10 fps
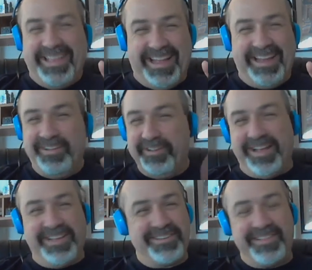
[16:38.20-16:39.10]
I know you
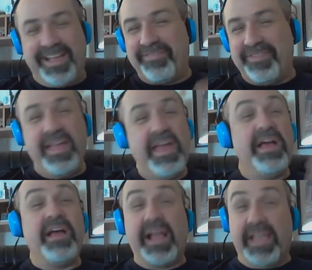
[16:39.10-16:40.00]
guys are laughing.
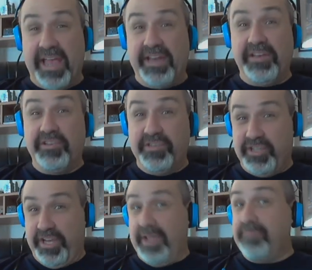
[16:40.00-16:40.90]
Again,
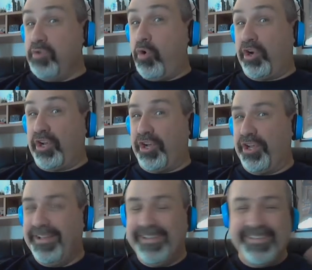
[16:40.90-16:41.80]
GM dork,
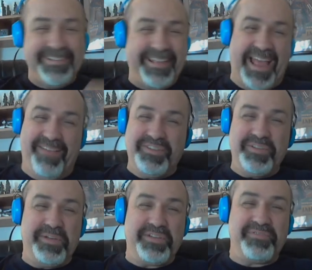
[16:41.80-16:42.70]
having
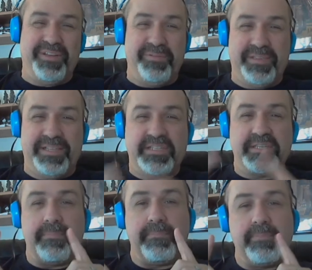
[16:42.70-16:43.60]
too much fun with
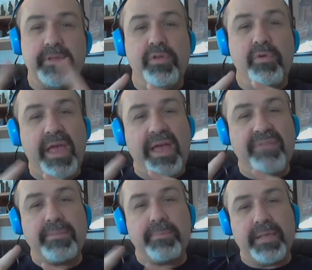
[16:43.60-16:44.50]
this. But you
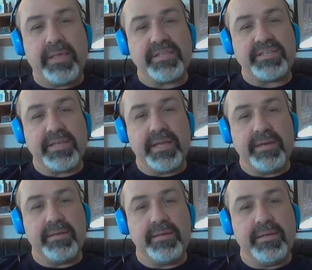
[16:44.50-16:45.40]
have to plan this in.
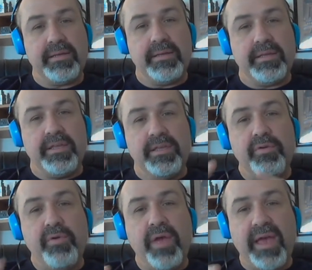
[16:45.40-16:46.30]

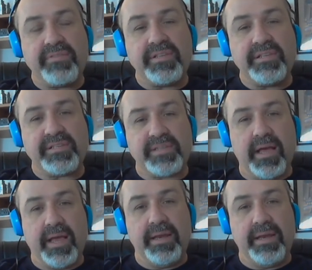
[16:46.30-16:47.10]
You have to decide.